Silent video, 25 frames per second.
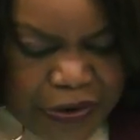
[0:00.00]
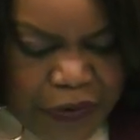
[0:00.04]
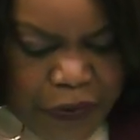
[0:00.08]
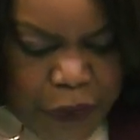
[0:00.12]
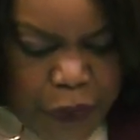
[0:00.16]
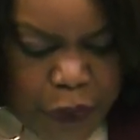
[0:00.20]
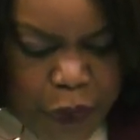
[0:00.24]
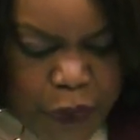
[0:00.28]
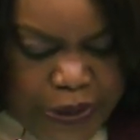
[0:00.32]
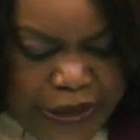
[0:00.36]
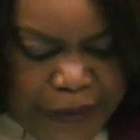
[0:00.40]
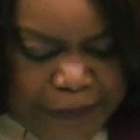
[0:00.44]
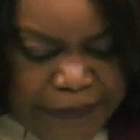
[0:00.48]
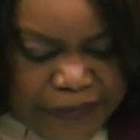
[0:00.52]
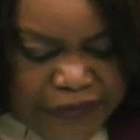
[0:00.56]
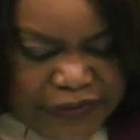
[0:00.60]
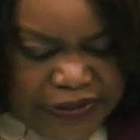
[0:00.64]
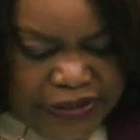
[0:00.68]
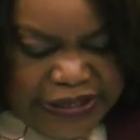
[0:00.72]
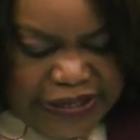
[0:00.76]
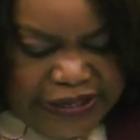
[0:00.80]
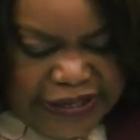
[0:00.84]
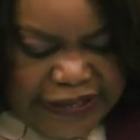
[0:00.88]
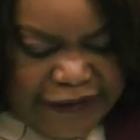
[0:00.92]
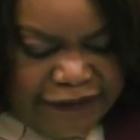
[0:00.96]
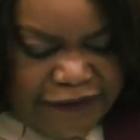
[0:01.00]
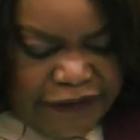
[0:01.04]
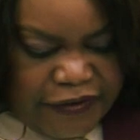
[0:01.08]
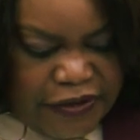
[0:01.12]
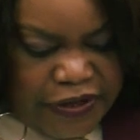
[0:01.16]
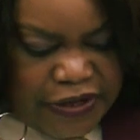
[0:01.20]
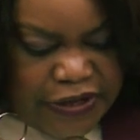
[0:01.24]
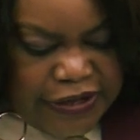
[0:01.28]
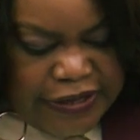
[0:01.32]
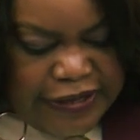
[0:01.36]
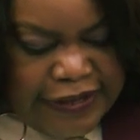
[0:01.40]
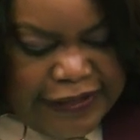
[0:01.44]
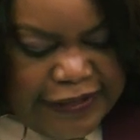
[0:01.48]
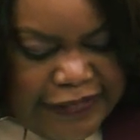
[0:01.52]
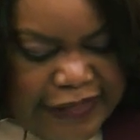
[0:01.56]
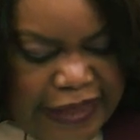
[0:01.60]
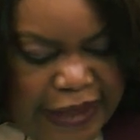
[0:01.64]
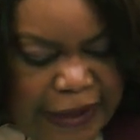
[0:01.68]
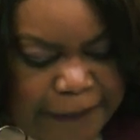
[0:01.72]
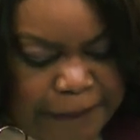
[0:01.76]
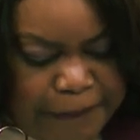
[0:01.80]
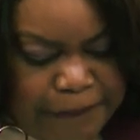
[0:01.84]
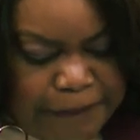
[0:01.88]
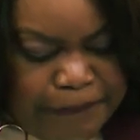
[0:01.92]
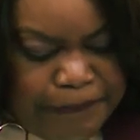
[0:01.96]
We believe
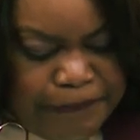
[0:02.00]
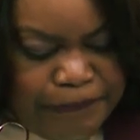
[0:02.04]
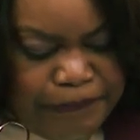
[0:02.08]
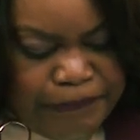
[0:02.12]
that